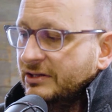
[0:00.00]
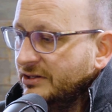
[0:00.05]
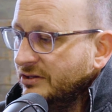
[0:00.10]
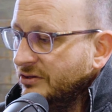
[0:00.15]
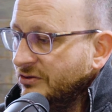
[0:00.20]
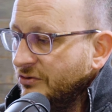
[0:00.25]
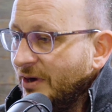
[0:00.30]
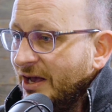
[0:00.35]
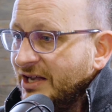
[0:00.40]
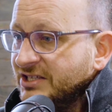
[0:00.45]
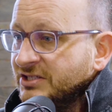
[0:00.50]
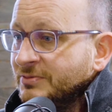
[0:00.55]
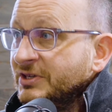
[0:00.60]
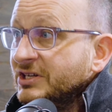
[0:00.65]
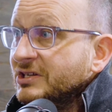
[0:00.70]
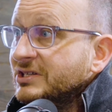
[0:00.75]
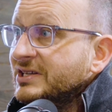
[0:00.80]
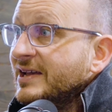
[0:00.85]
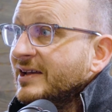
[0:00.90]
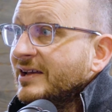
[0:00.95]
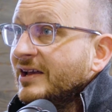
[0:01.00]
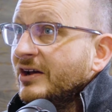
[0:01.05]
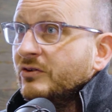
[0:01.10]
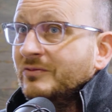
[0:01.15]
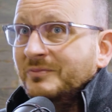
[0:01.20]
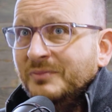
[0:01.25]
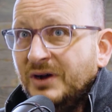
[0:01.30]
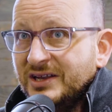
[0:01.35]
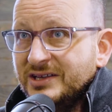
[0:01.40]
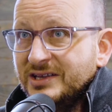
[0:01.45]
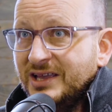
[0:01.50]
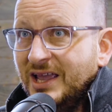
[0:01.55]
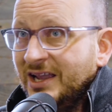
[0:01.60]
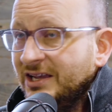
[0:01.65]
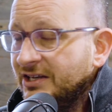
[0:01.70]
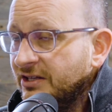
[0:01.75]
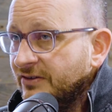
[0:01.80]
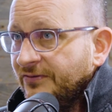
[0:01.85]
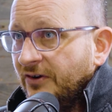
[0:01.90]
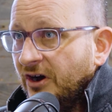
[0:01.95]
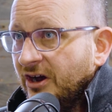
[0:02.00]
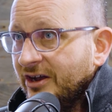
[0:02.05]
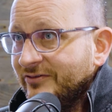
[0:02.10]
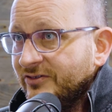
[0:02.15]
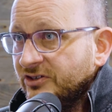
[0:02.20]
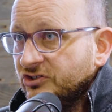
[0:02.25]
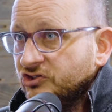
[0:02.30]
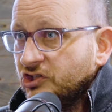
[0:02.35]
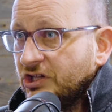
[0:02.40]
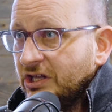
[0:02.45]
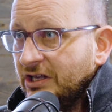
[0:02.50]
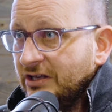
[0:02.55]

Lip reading: You asked me to take out my 85-inch